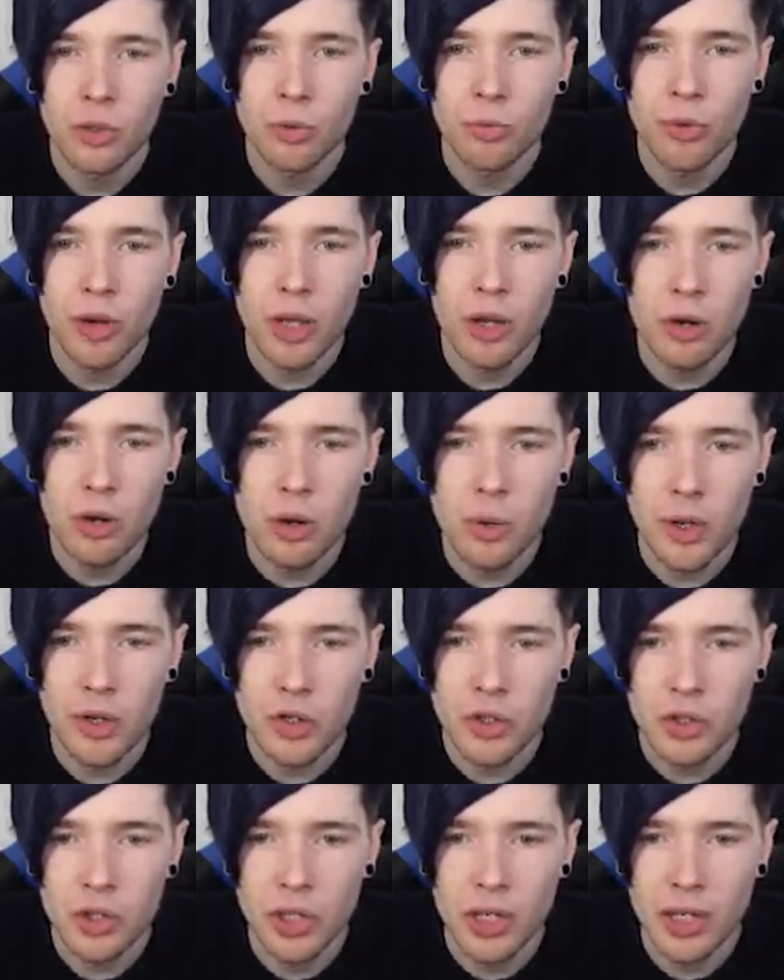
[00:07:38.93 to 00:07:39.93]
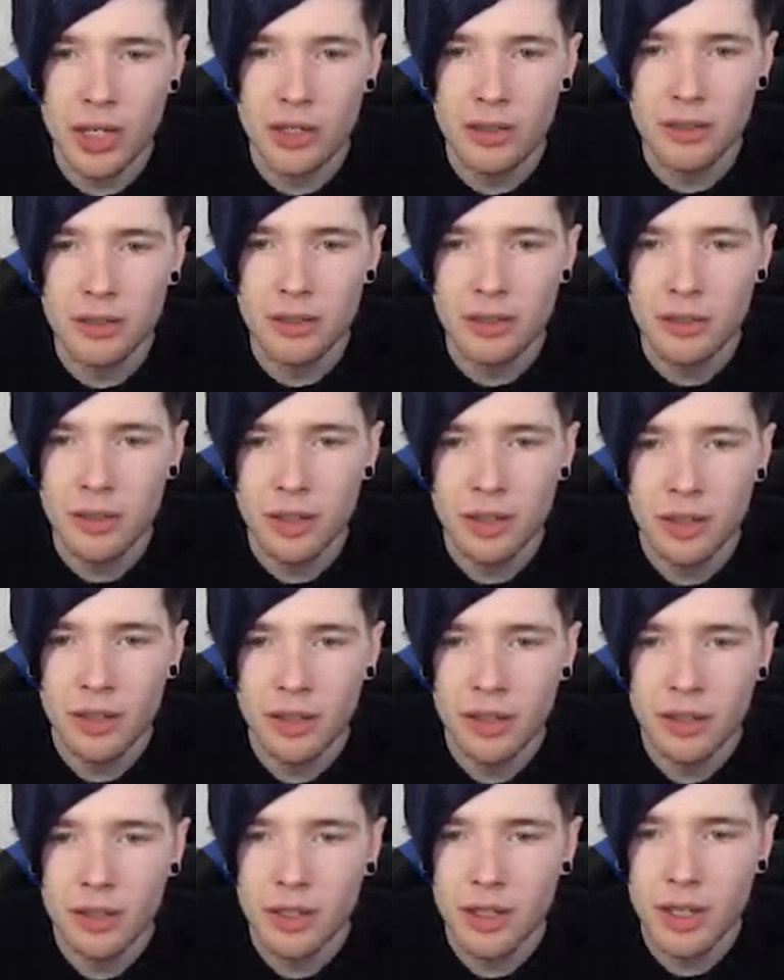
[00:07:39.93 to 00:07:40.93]
The real question is,
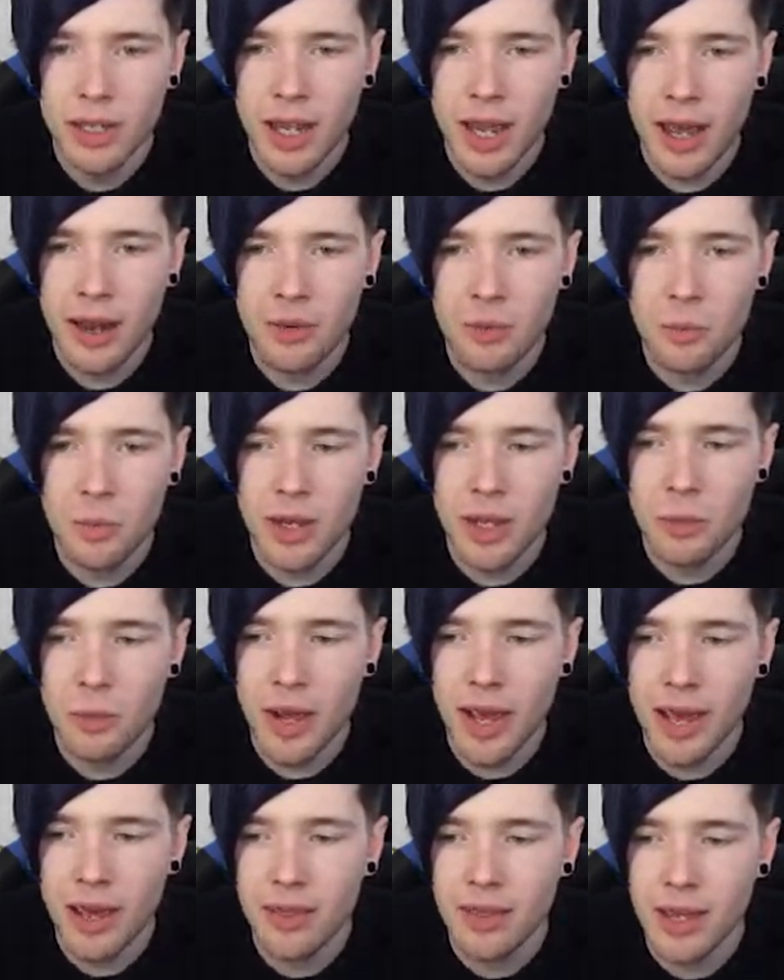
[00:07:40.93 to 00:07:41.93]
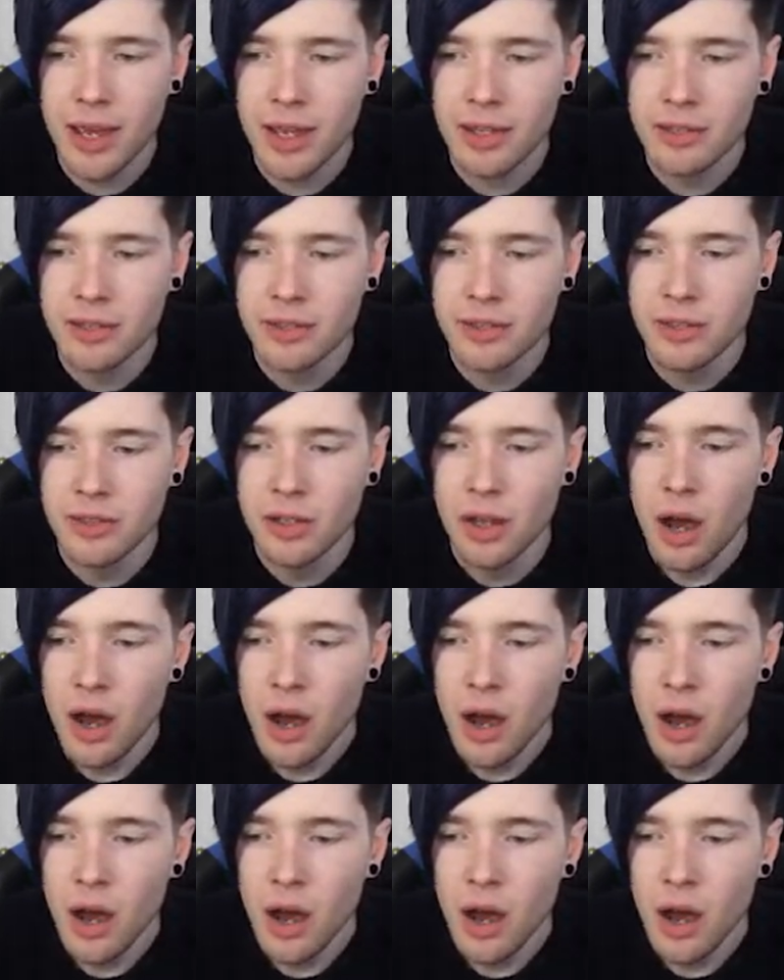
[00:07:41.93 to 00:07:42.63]
can we wear this?